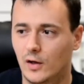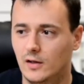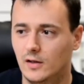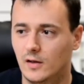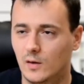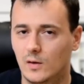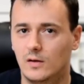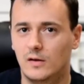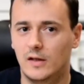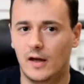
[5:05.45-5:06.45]
he
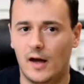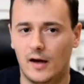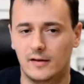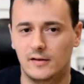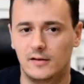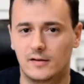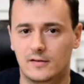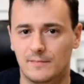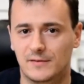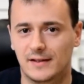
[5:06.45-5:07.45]
yeah i did
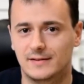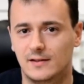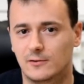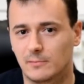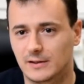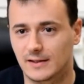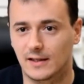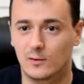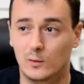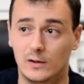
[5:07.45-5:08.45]
some testing
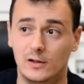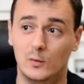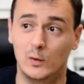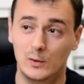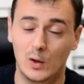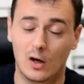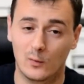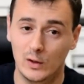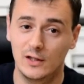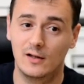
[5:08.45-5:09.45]
myself we did we do a,
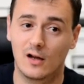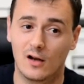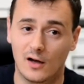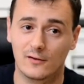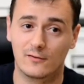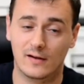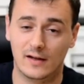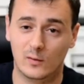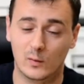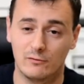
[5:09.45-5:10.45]
we did a lot of
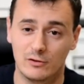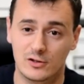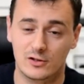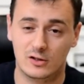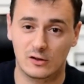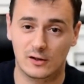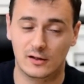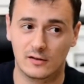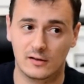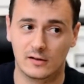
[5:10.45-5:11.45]
like when we
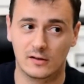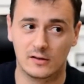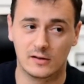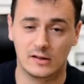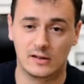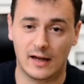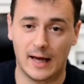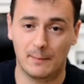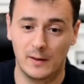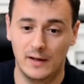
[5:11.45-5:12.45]
started the the, the lab